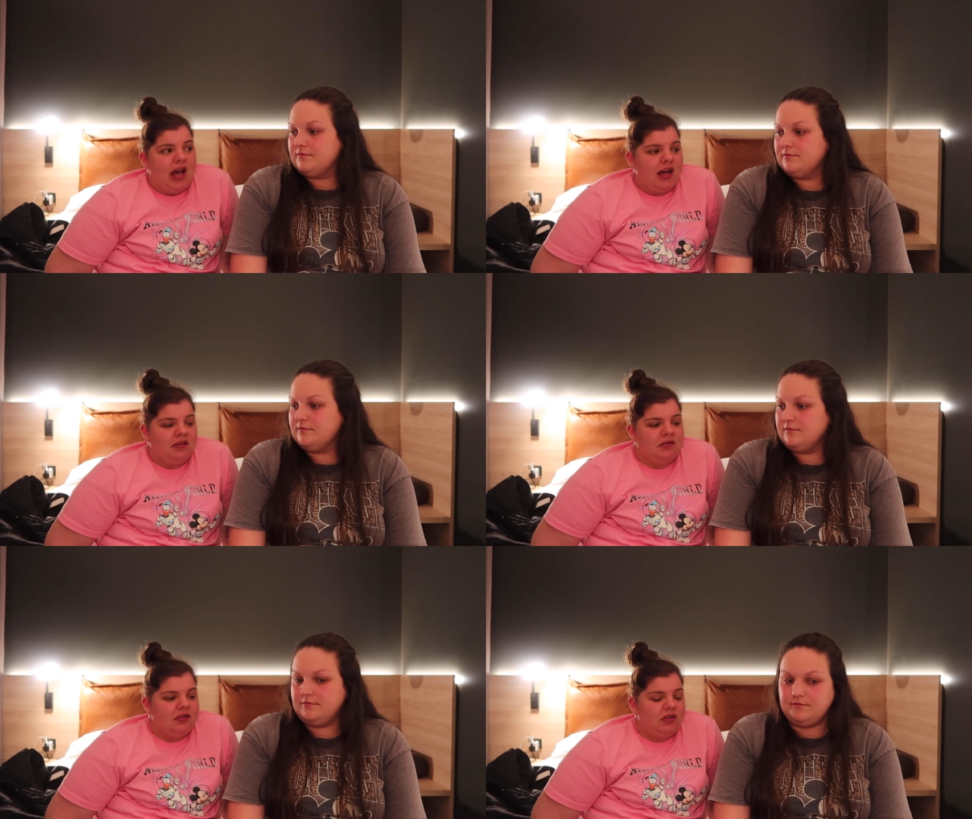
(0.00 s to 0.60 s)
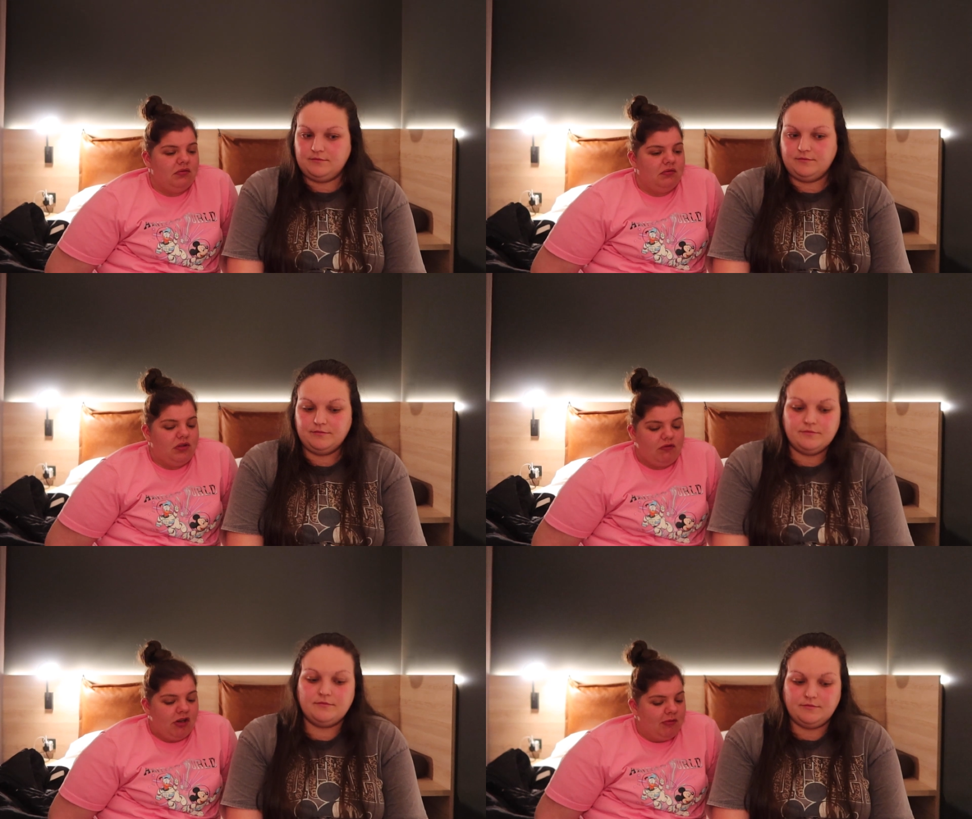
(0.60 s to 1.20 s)
Speaker 1: and
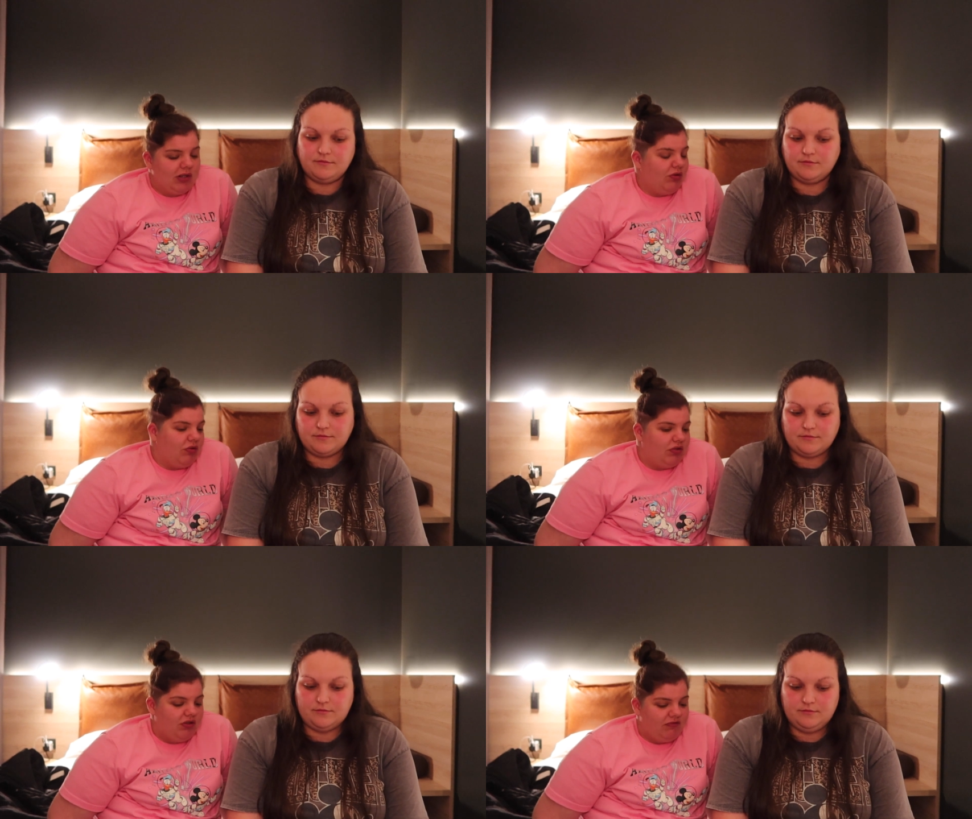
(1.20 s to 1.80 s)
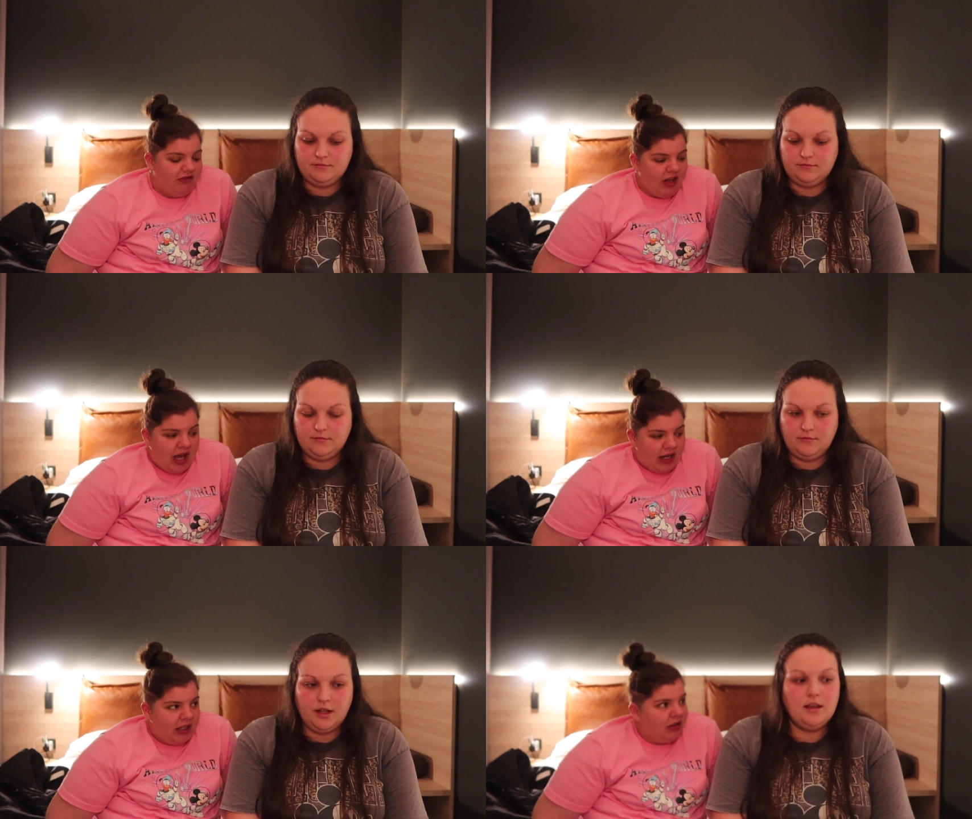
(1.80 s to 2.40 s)
the rooms looked
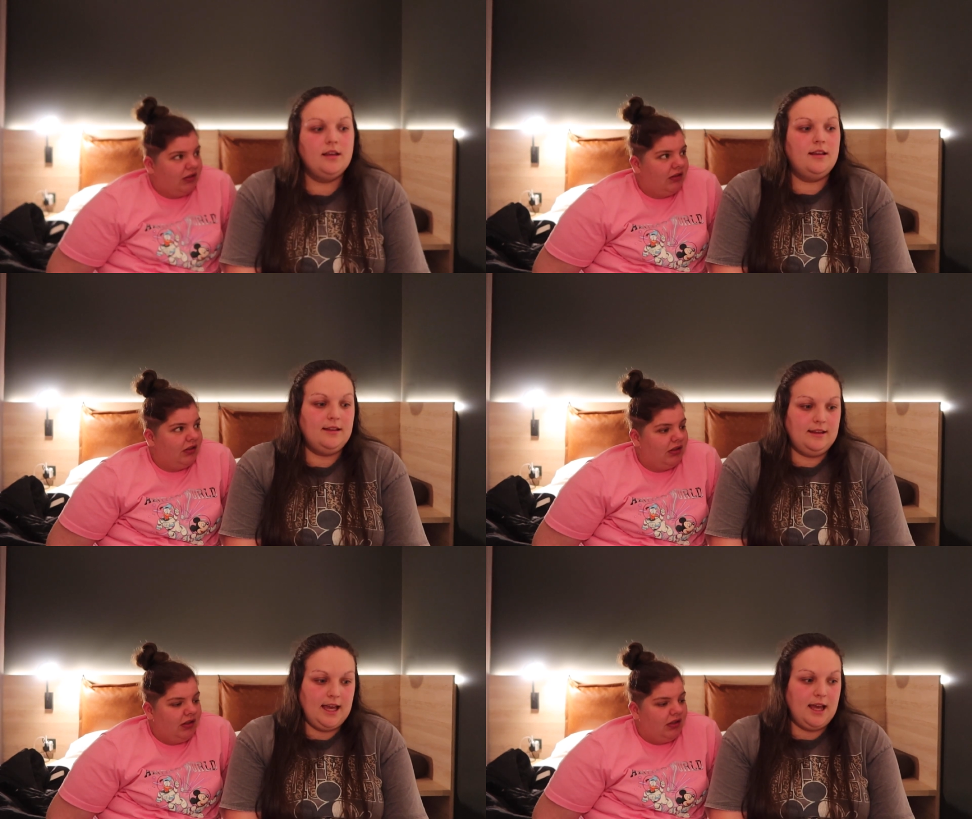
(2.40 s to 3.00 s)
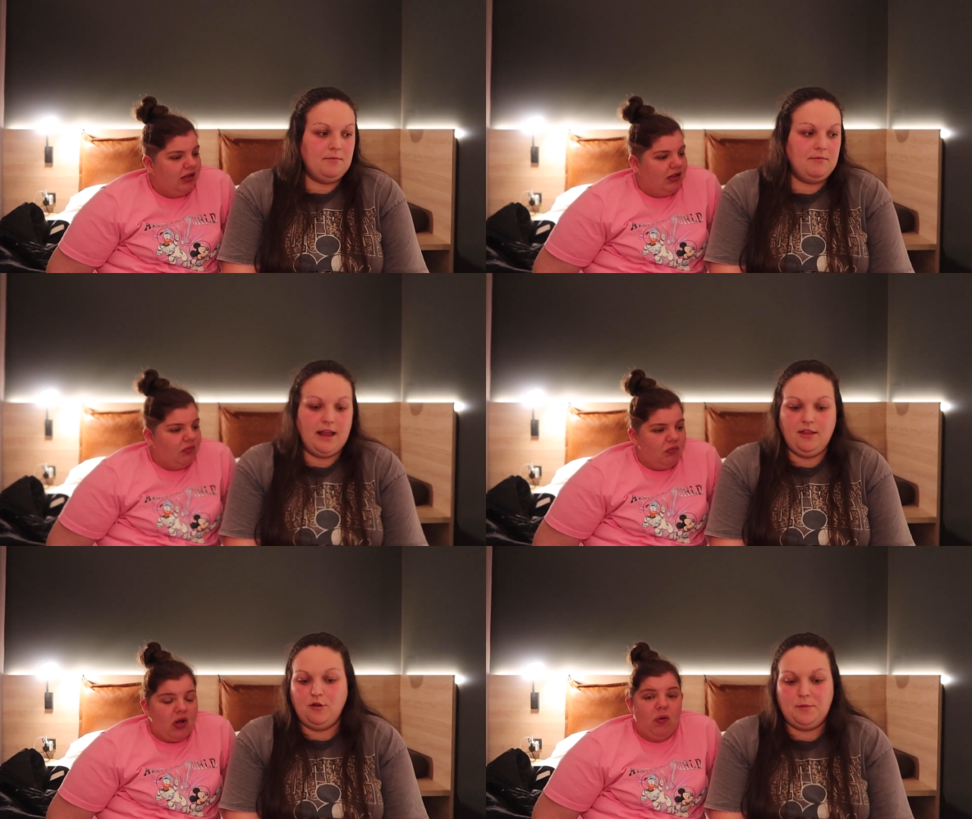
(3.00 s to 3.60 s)
fine. Yeah,
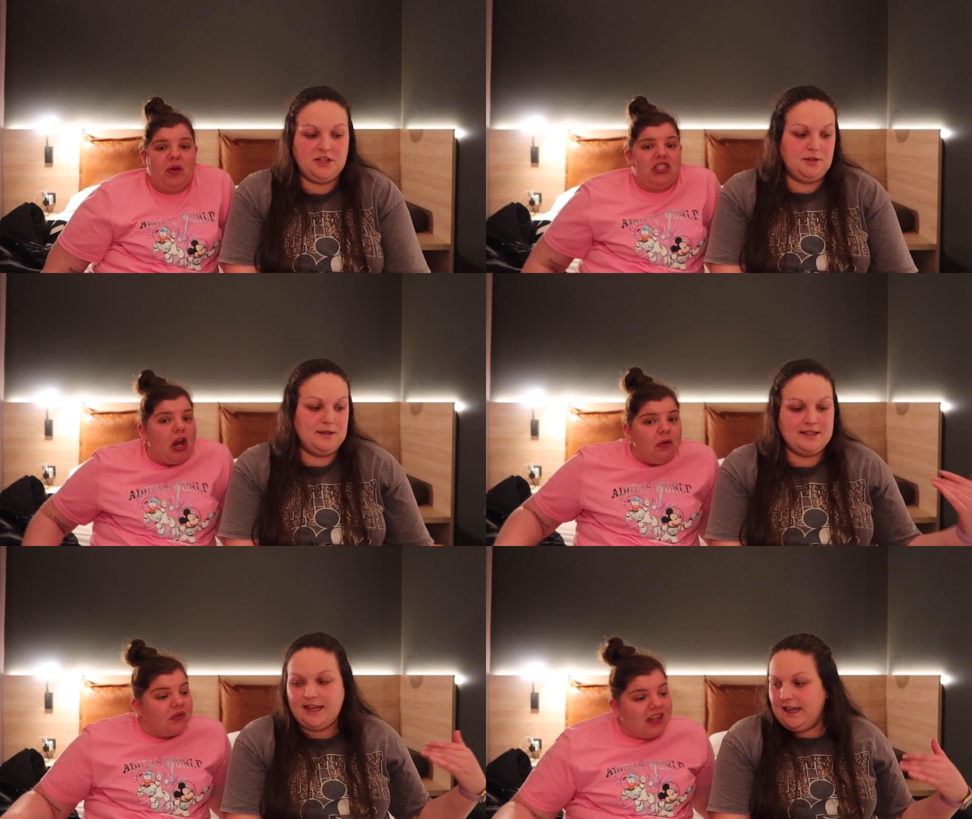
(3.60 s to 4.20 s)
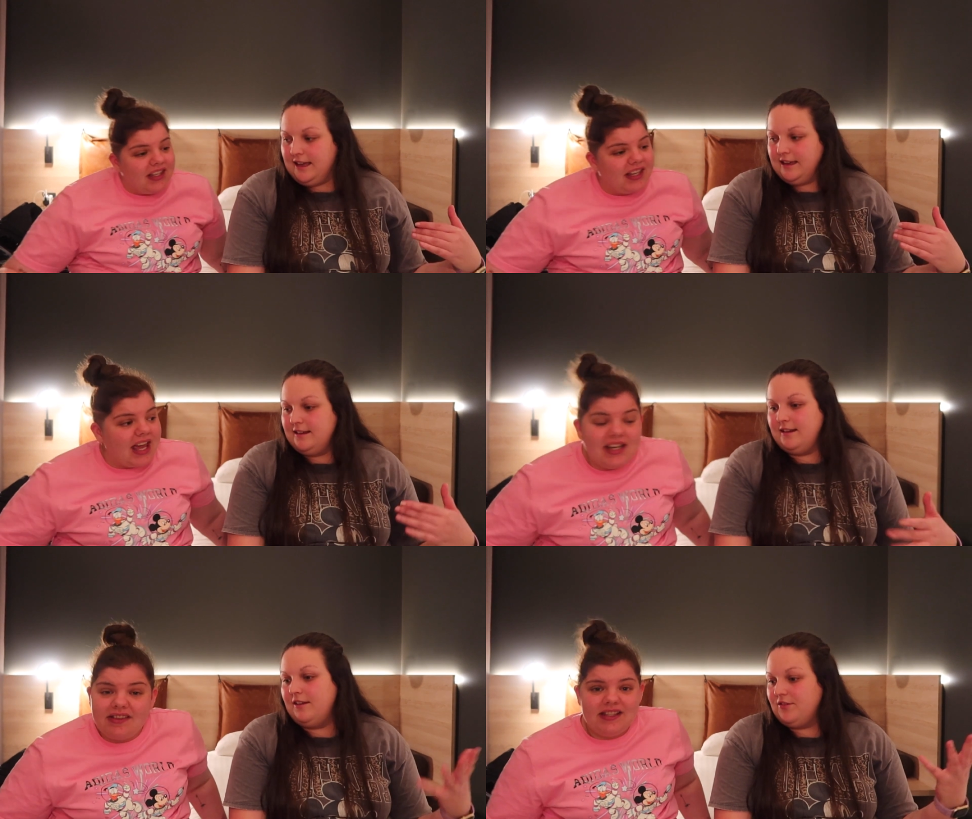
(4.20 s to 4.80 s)
like the rubbish. We don't think
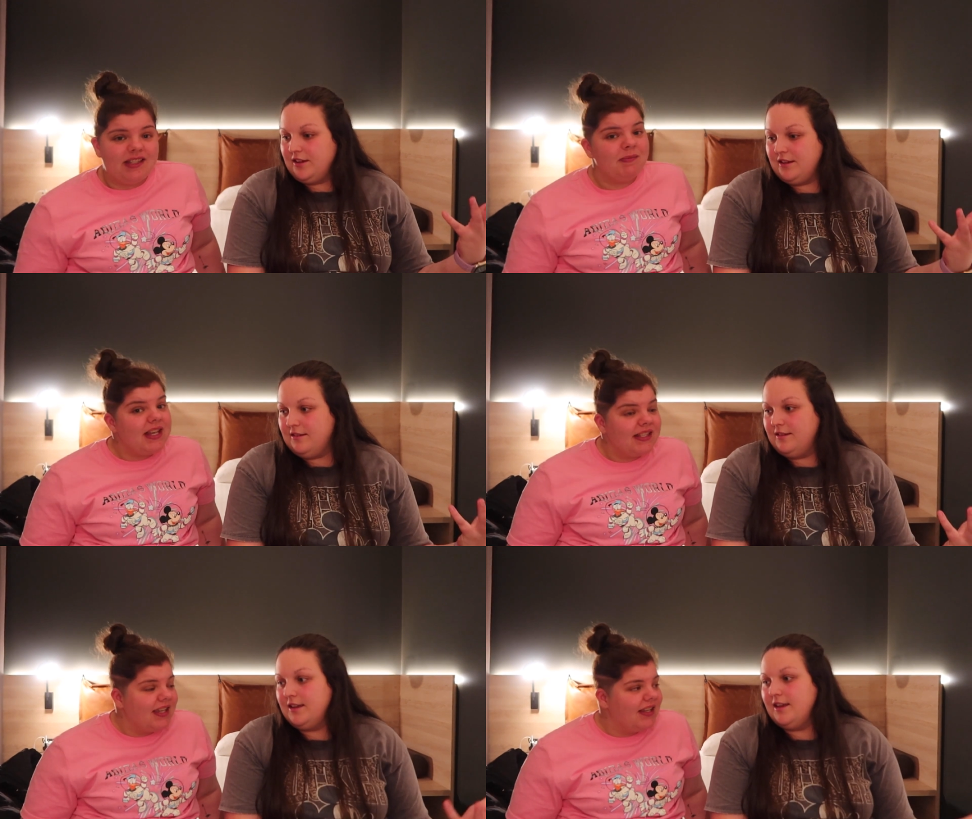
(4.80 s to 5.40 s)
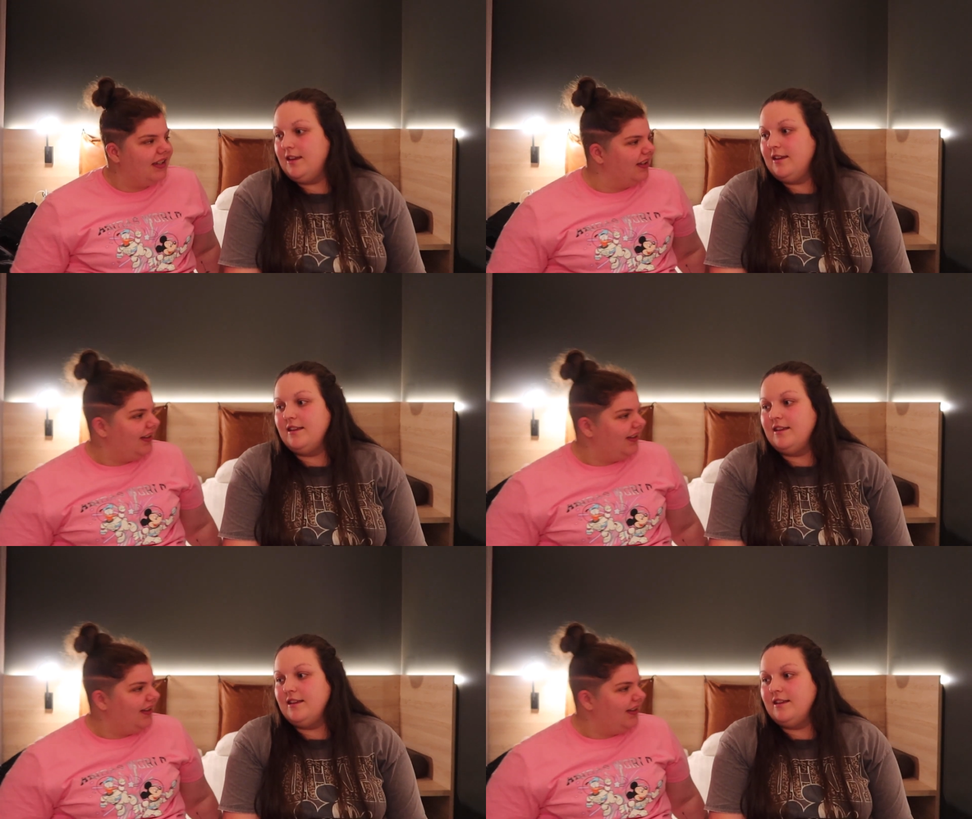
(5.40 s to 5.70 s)
anything's missing.